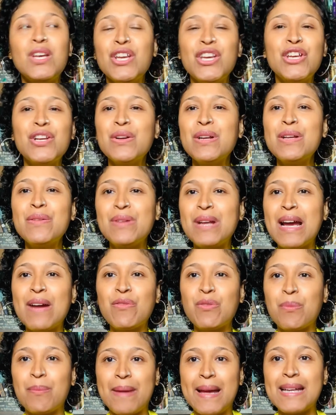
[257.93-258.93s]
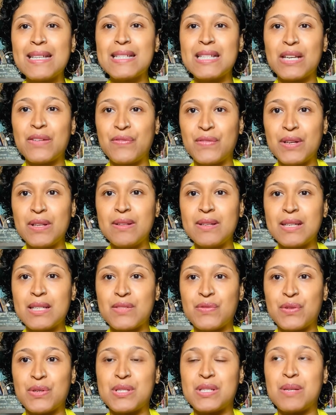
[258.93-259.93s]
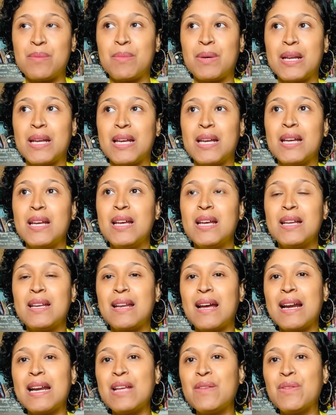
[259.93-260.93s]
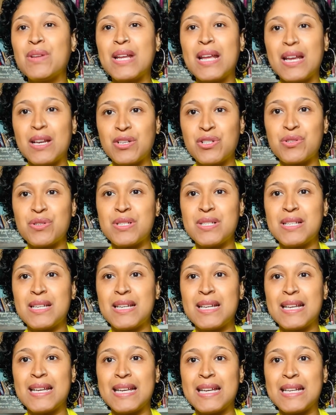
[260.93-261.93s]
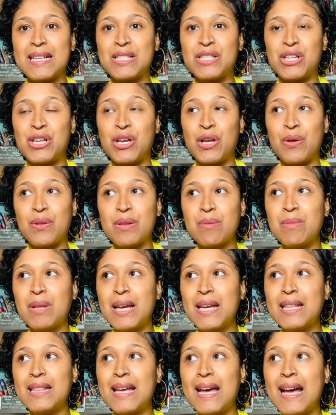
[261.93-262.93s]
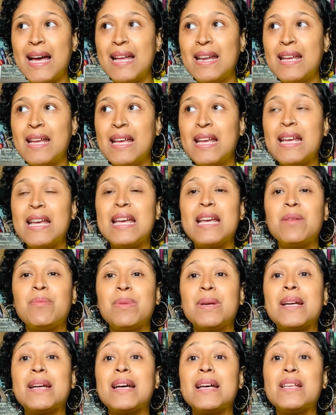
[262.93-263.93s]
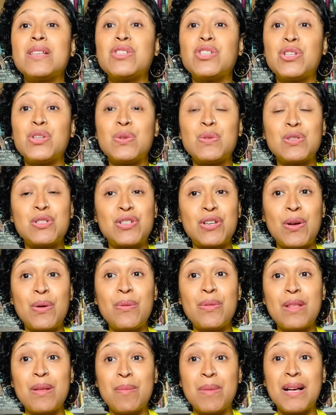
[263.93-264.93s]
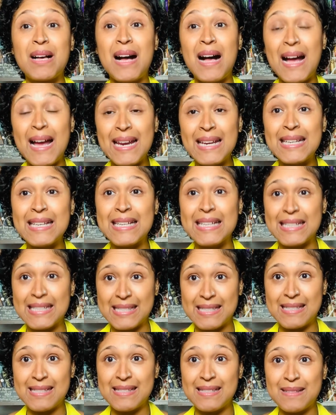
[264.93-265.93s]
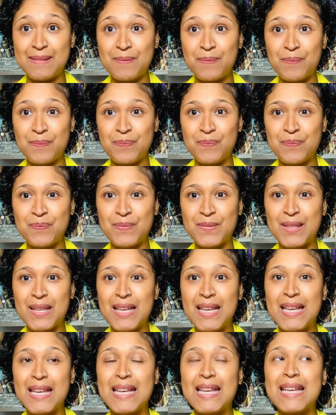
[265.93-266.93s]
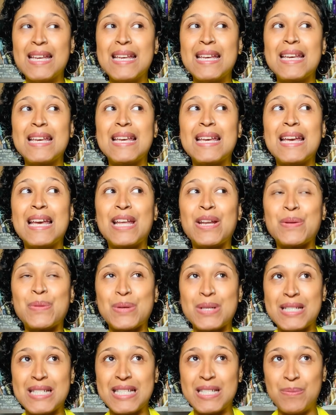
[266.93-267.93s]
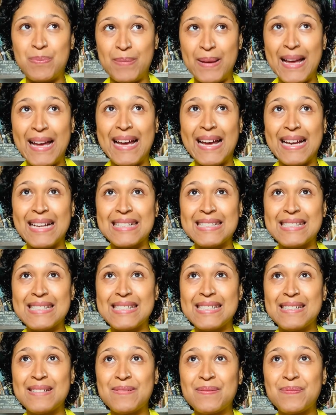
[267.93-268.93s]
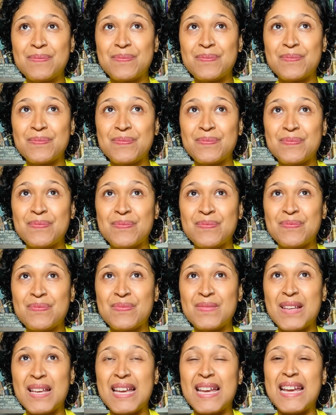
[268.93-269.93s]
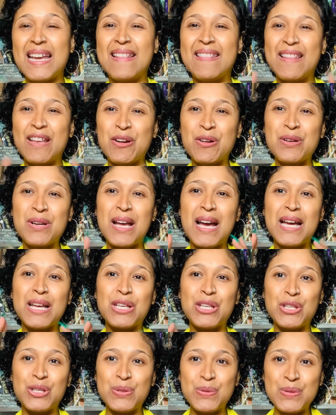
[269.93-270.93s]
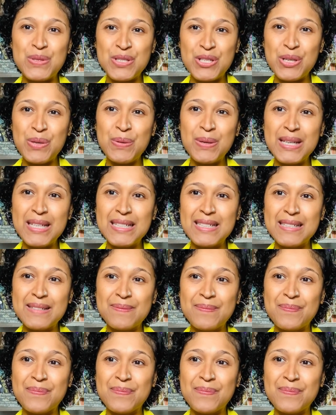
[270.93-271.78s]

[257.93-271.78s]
You don't even have romantic feelings for somebody, not even interested in getting to know them like that. And because you show them kindness and respect and they're not used to it,